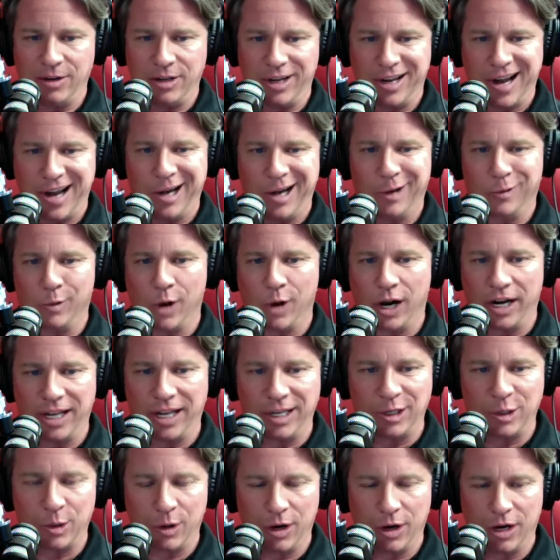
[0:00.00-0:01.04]
kind of run
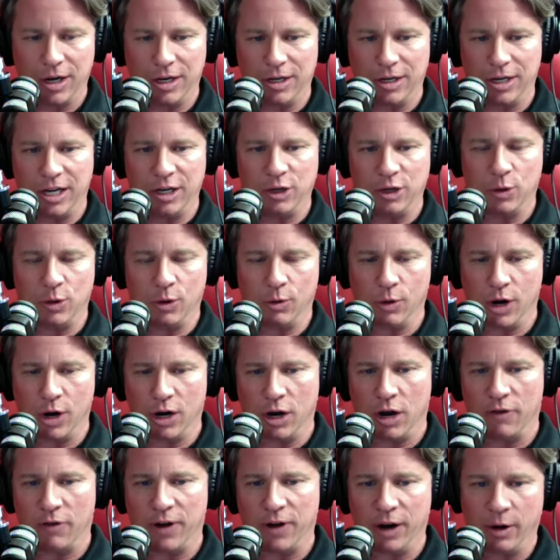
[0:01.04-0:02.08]
into a
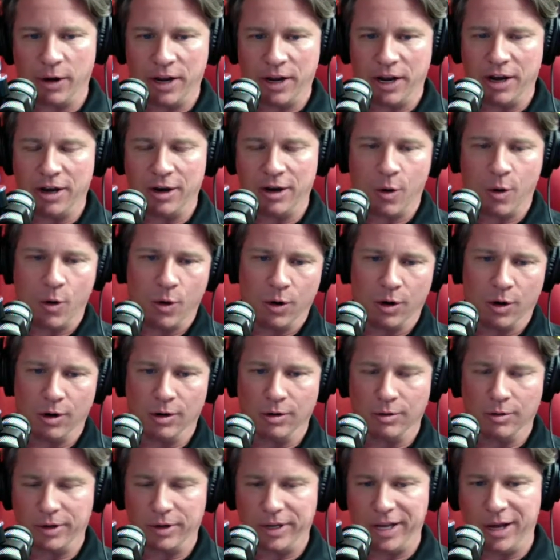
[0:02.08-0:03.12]
runoff area,
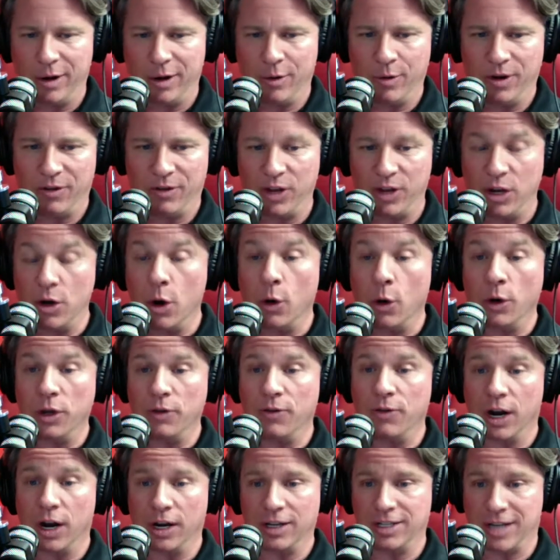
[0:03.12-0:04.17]
or, if
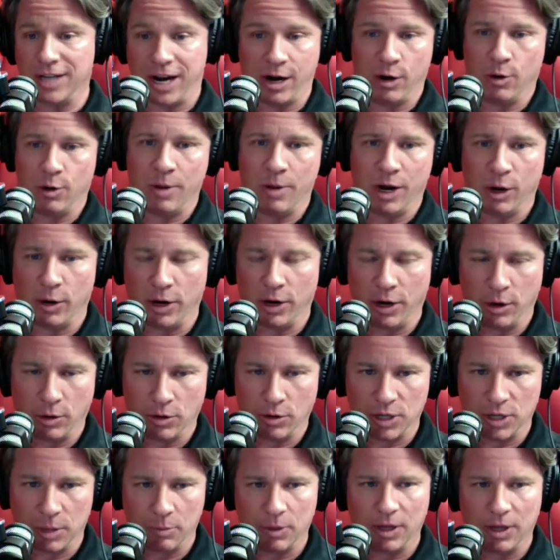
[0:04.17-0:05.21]
you've got a tire barrier
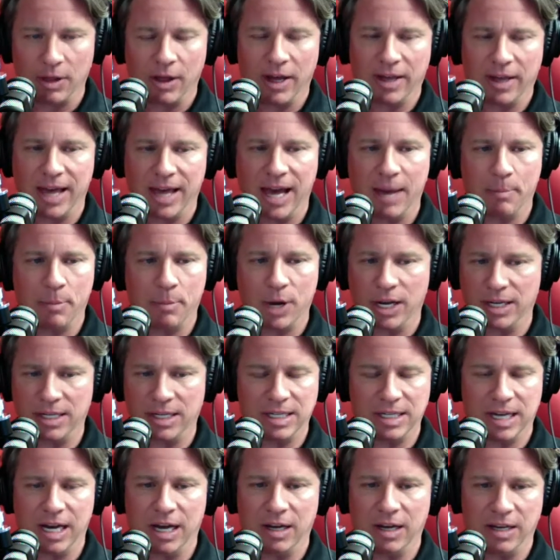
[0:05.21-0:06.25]
or something like that. But
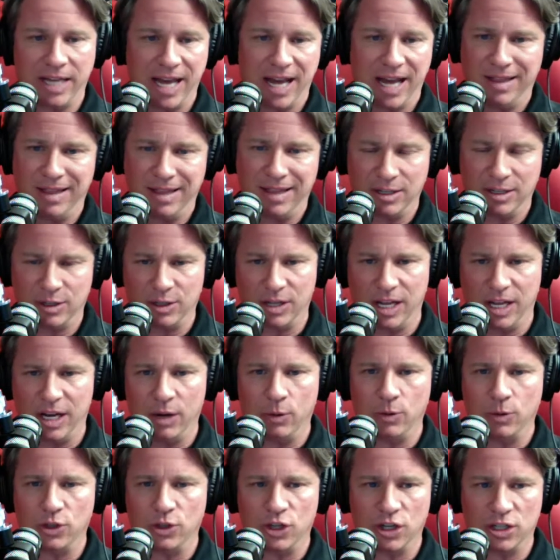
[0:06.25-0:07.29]

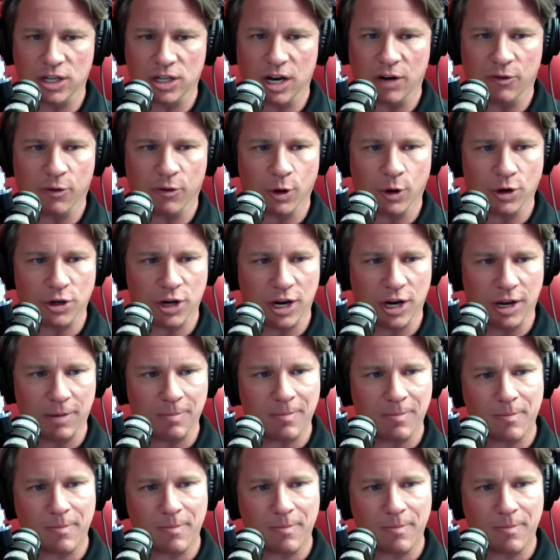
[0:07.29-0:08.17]
it was just unfortunate.